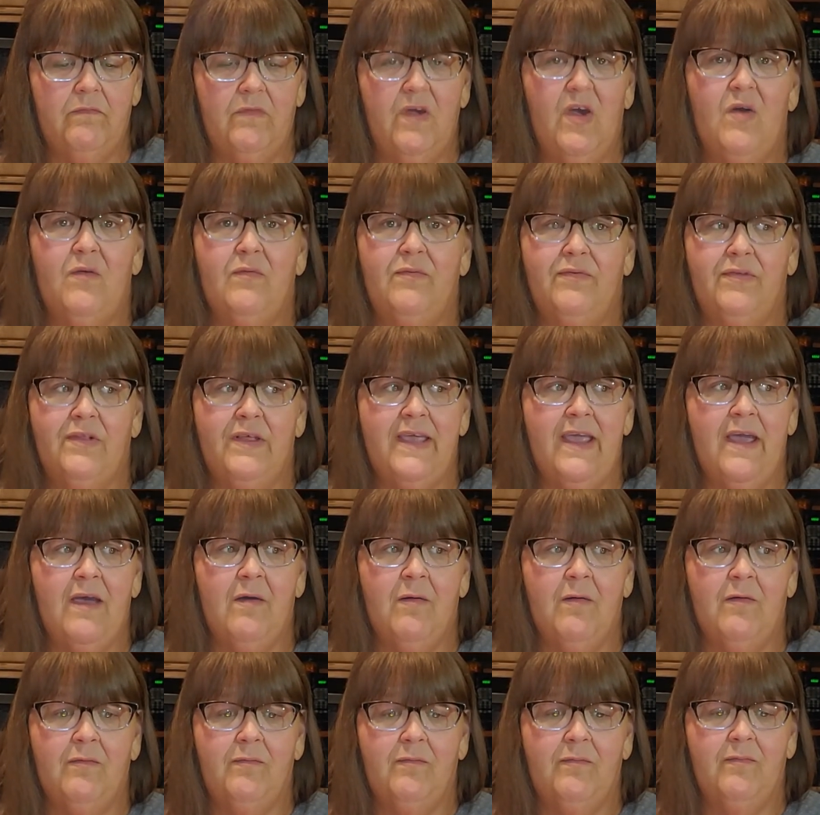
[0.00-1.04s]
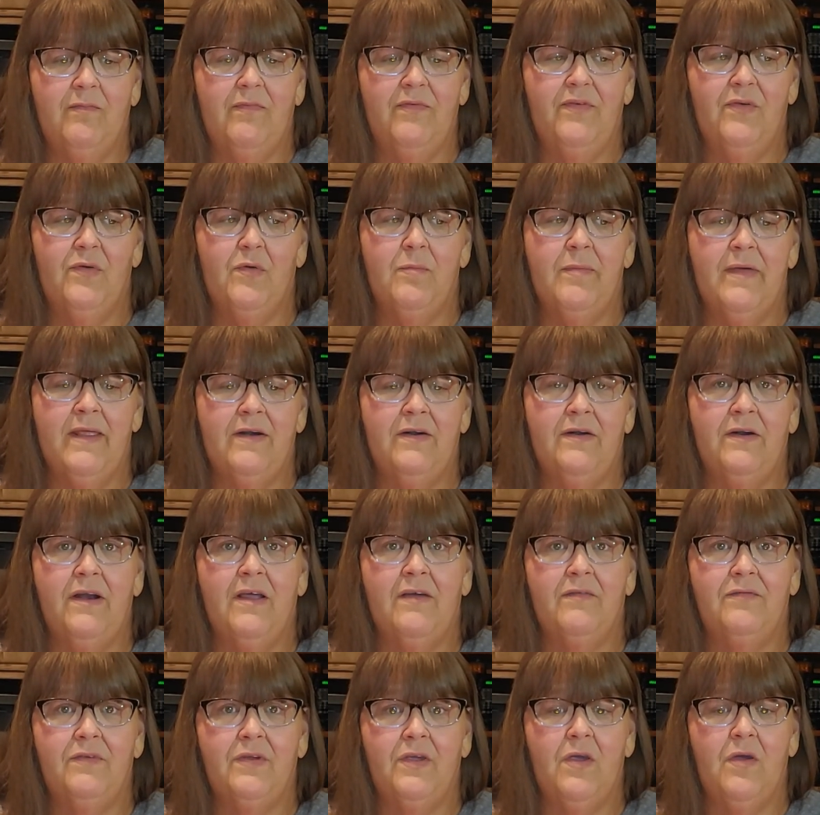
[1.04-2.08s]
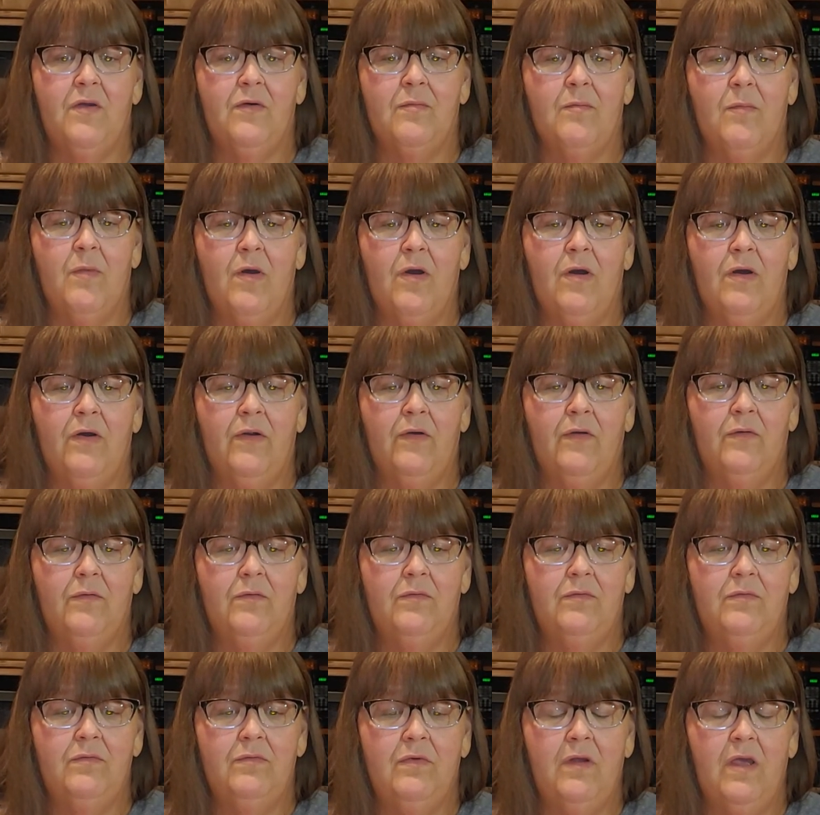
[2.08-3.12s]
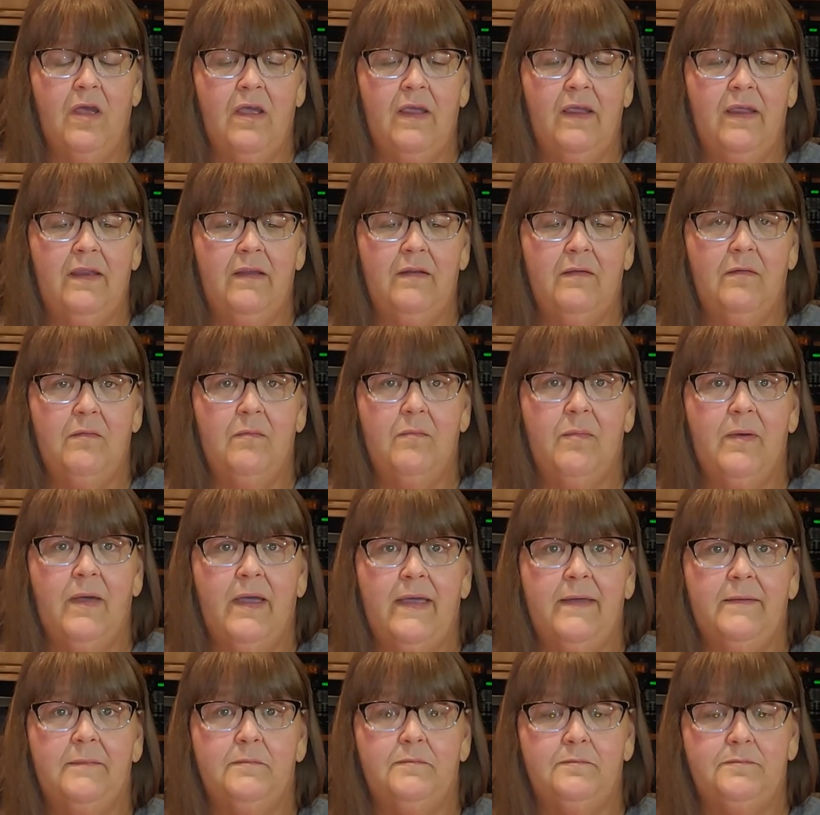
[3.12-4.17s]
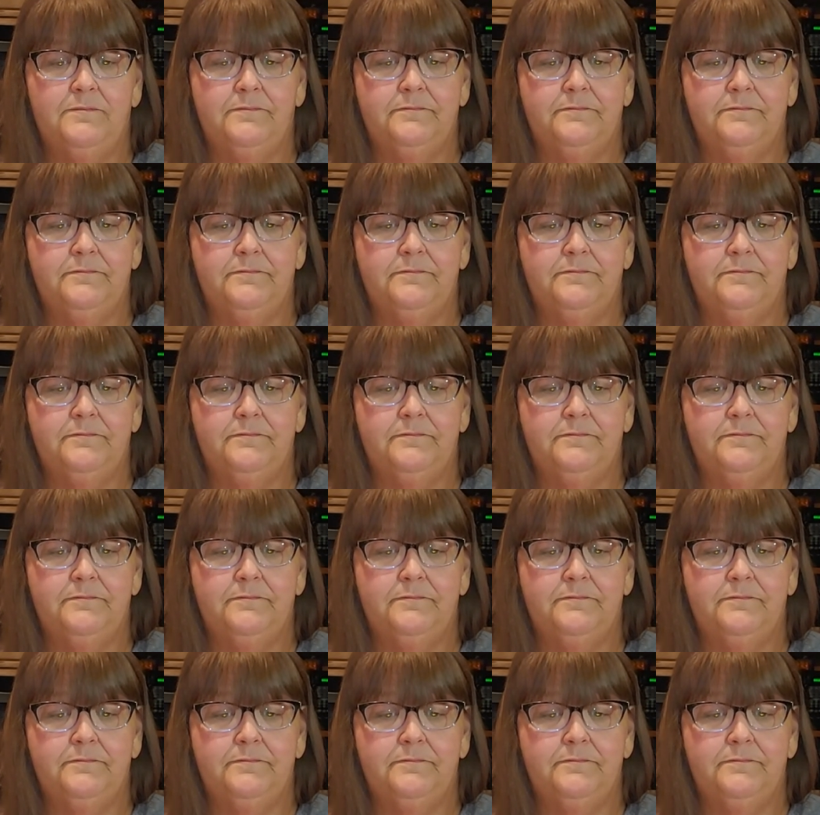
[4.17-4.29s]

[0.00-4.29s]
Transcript: Hopefully I'll feel better enough to go tomorrow night, but